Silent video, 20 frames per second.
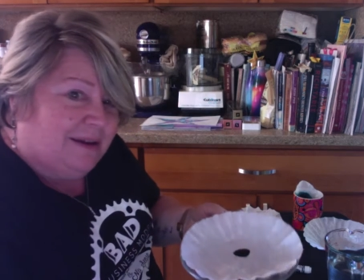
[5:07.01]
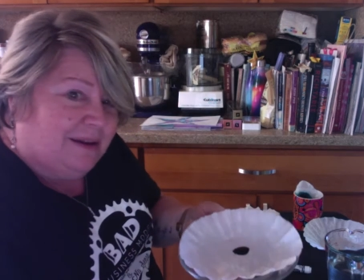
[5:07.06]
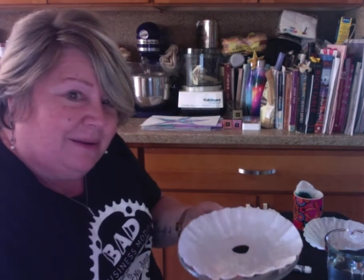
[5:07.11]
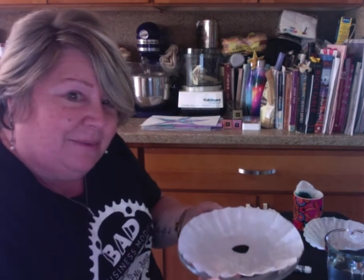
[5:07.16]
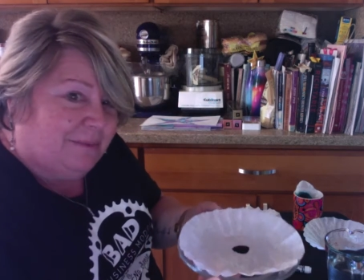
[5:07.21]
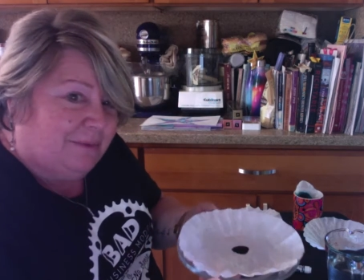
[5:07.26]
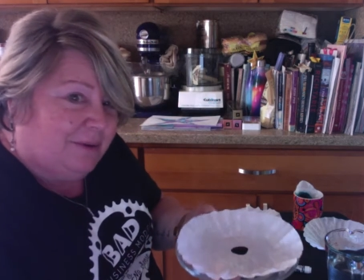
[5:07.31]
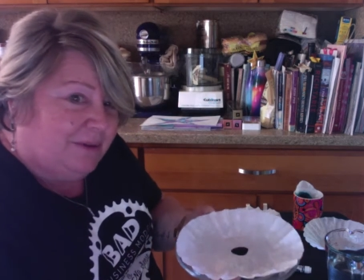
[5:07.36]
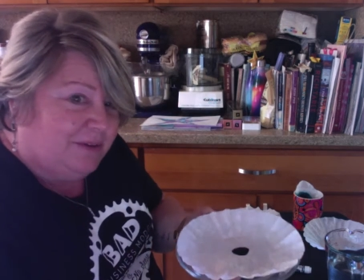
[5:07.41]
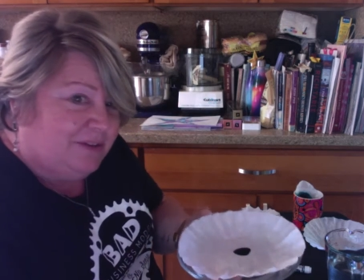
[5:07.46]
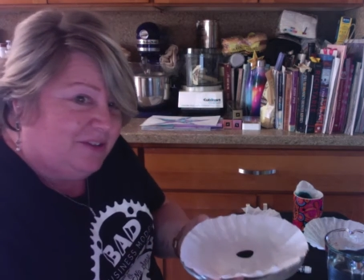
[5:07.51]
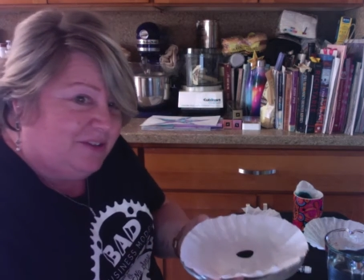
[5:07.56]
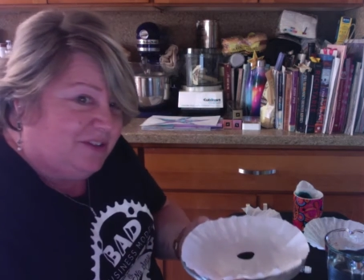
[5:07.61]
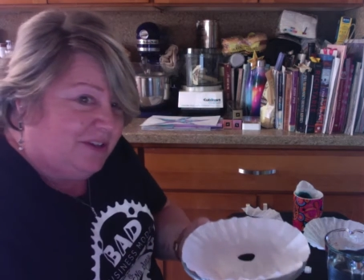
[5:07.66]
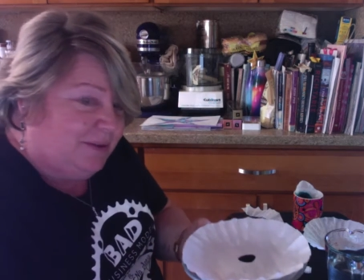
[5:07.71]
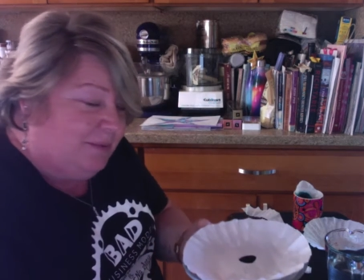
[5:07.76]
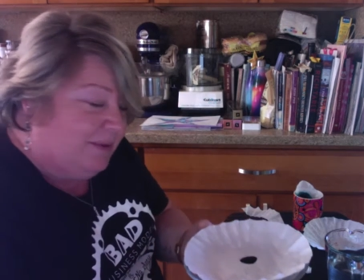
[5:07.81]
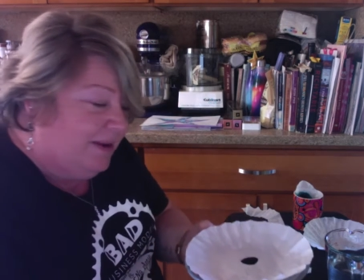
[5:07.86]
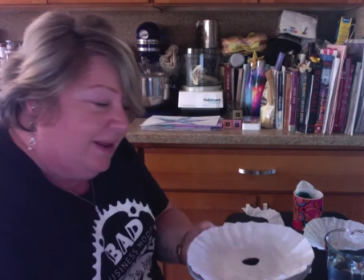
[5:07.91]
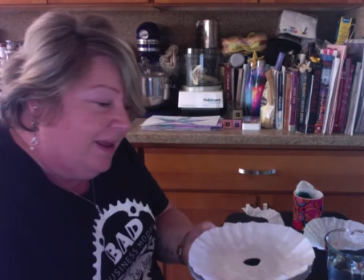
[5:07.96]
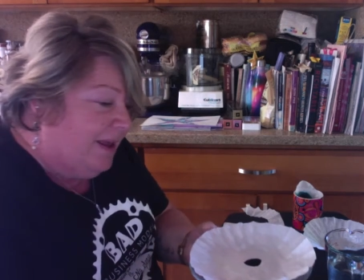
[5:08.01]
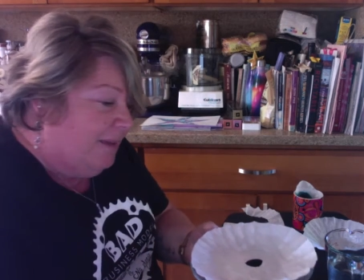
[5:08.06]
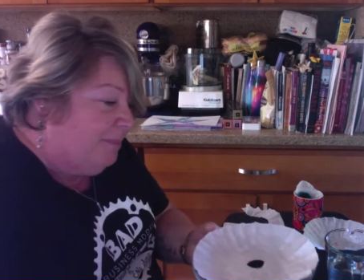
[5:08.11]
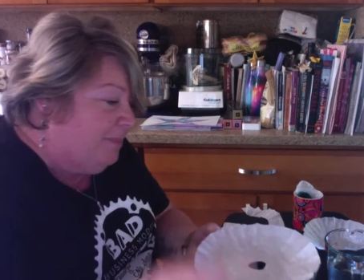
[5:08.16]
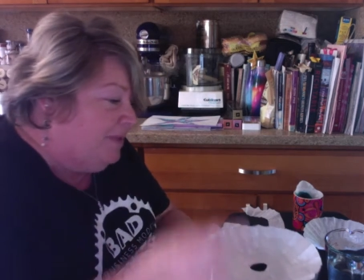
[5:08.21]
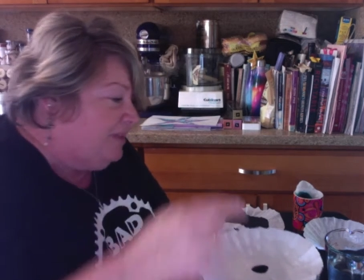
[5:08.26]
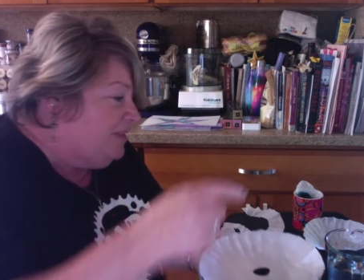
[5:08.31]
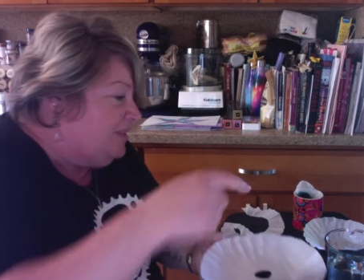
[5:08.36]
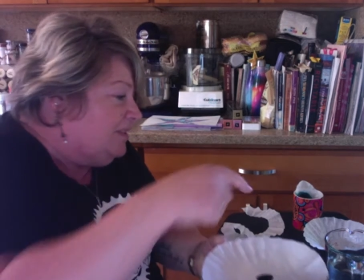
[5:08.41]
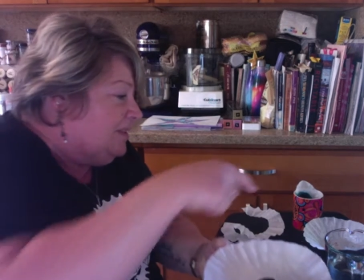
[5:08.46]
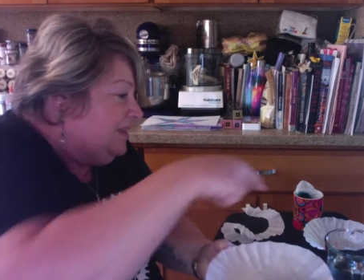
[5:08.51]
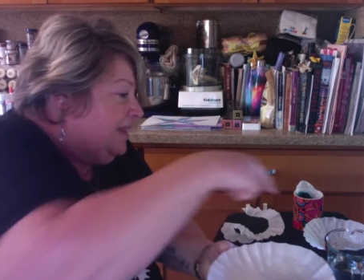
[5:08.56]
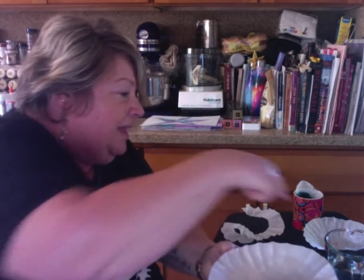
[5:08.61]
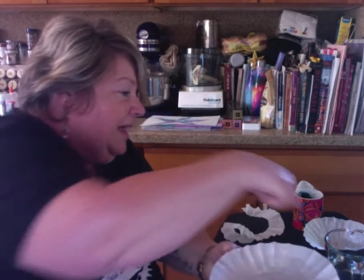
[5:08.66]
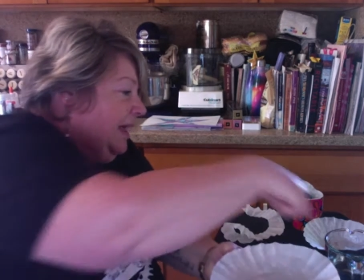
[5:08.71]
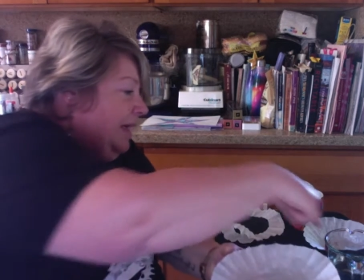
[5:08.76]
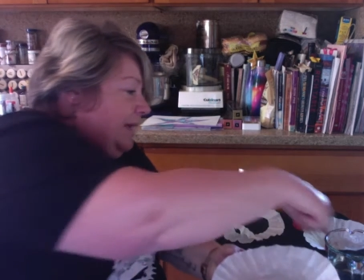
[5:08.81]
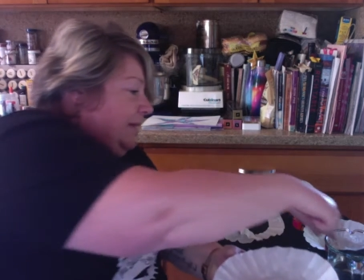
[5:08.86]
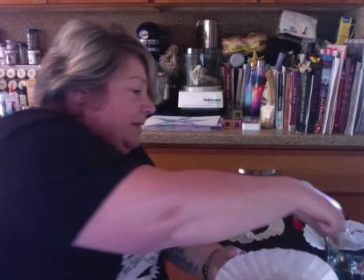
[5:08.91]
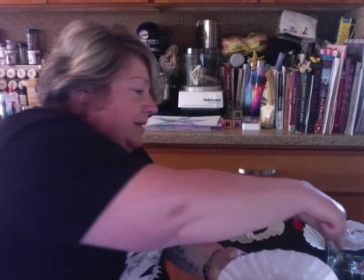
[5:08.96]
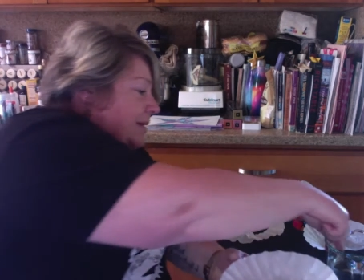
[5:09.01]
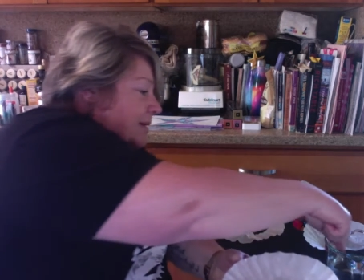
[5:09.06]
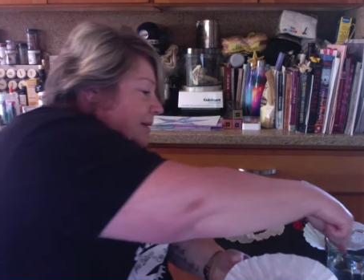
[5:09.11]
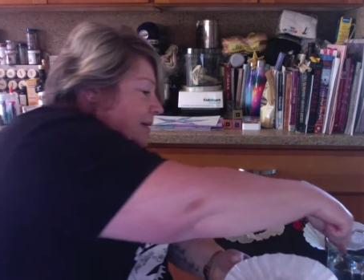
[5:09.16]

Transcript: and we'll see what happens to that.